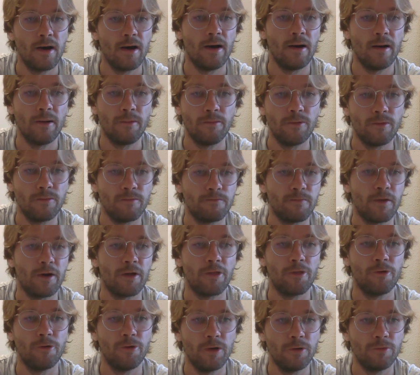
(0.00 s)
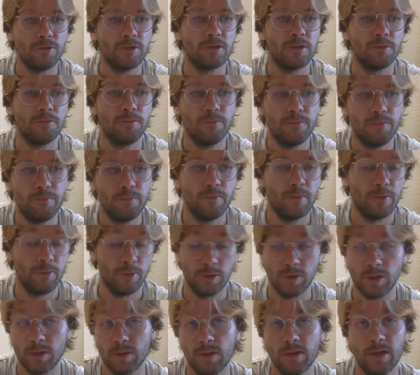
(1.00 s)
I thought
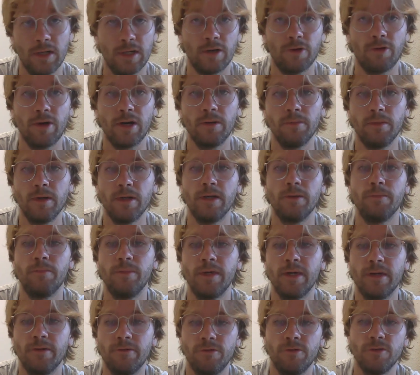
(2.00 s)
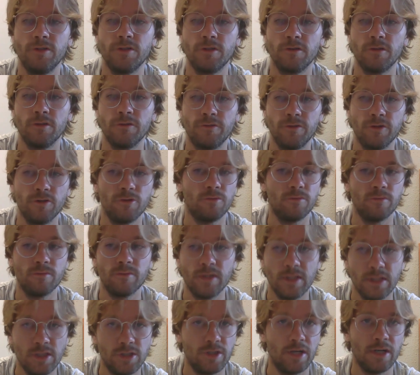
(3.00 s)
an incredibly big influence on the film
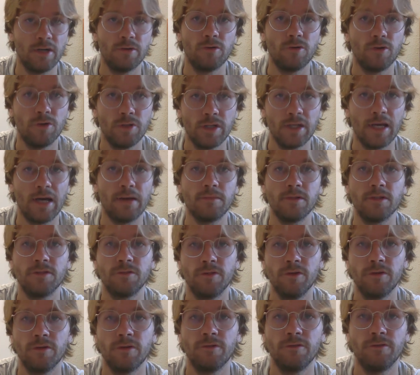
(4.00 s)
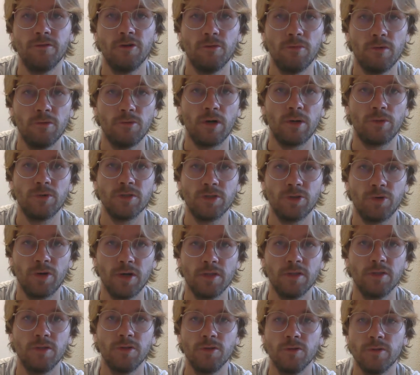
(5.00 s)
in general, on the atmosphere of the film and what it was
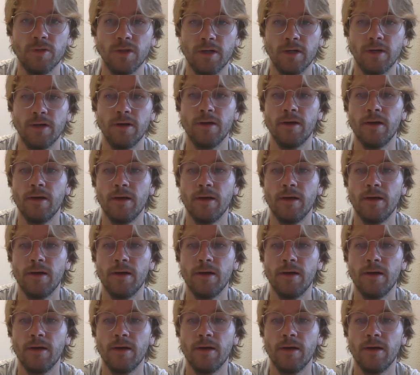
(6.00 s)
trying to